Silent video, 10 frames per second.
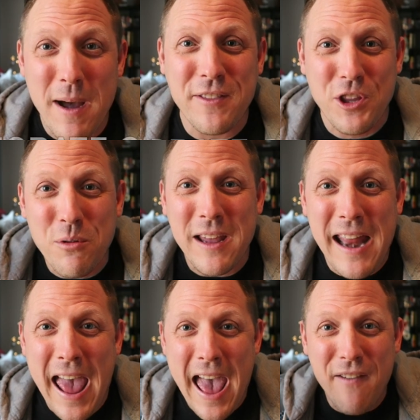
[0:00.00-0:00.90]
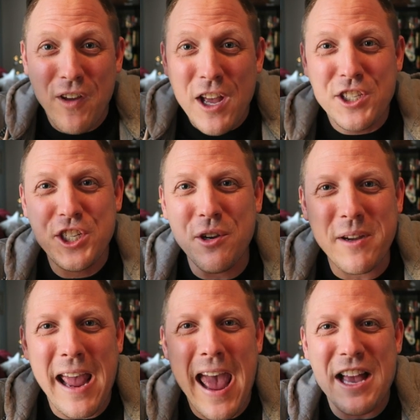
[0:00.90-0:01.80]
month you can have
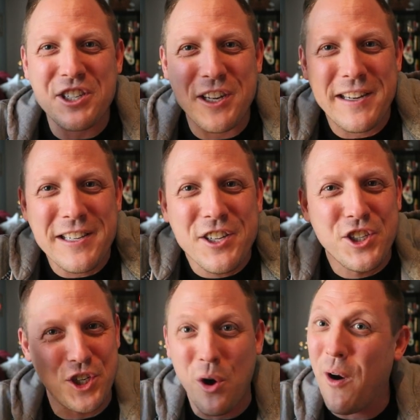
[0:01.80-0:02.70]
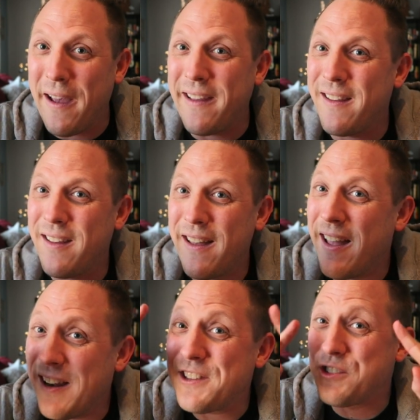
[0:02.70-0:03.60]
geocaching joy,
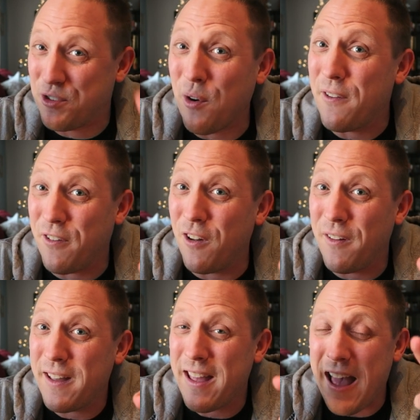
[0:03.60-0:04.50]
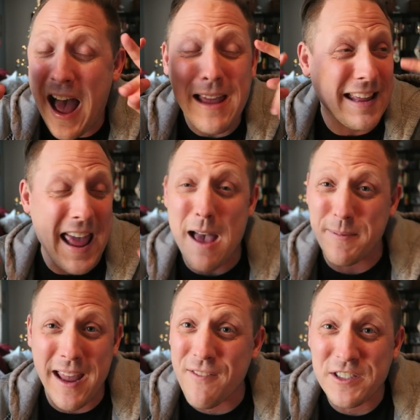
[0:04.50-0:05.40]
and it's joyful. I get
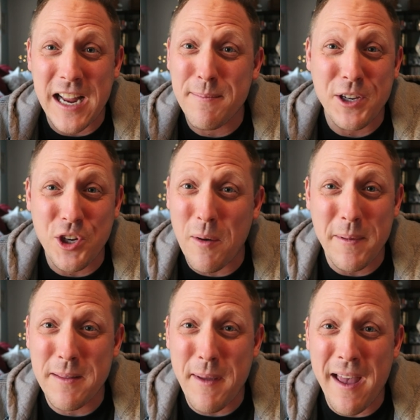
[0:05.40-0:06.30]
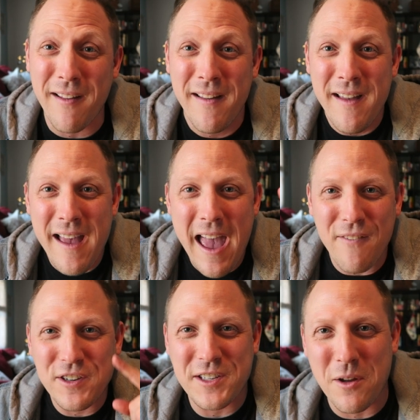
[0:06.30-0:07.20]
happy every time they show up in the mail
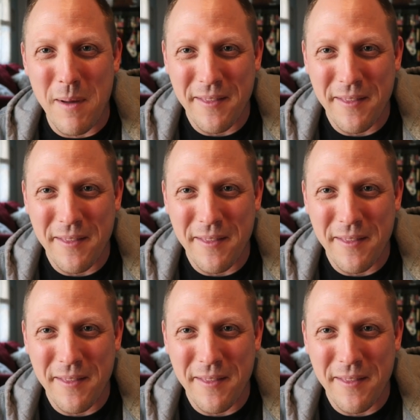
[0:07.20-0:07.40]
every single